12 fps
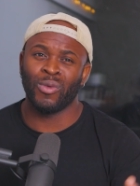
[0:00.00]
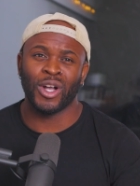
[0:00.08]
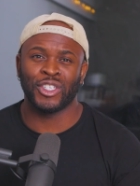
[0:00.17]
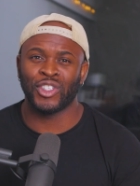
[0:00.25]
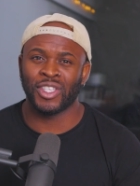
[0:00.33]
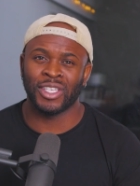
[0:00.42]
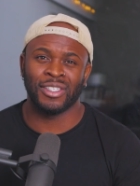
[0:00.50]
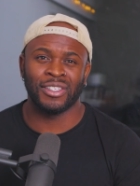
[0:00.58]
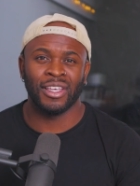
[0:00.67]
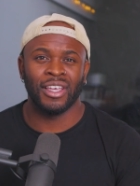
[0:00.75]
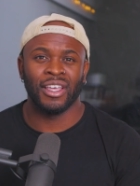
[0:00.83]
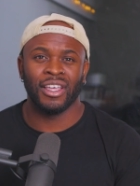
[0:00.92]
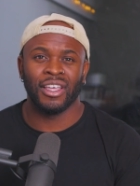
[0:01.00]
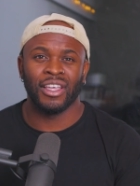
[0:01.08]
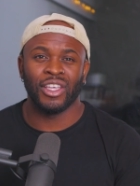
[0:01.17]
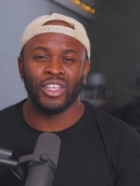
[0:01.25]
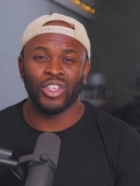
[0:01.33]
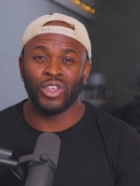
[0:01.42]
watch this.
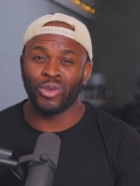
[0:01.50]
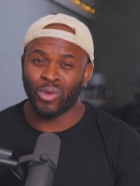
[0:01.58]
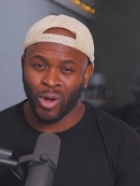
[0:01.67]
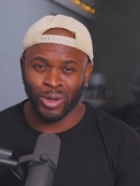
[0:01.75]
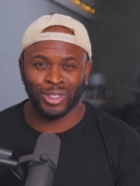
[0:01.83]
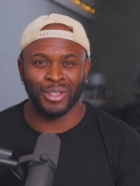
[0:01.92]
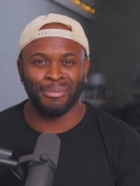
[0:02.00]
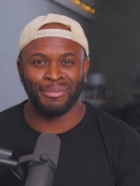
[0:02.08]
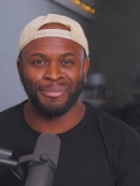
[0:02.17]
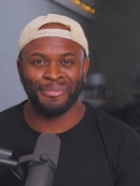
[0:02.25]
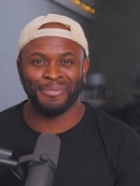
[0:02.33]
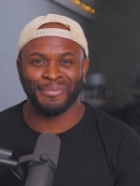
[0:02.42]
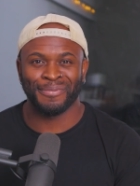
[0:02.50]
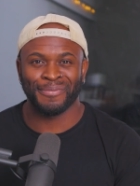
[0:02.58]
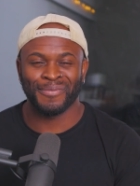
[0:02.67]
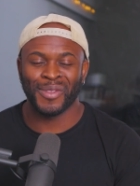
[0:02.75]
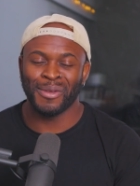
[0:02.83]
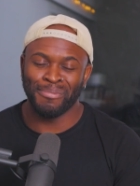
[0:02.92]
You're awesome.
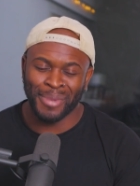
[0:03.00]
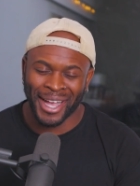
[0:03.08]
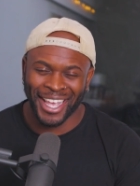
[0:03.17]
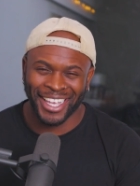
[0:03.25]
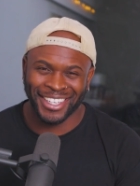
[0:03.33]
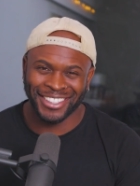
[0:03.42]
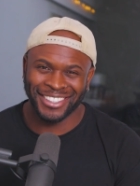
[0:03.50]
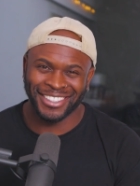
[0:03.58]
Bye.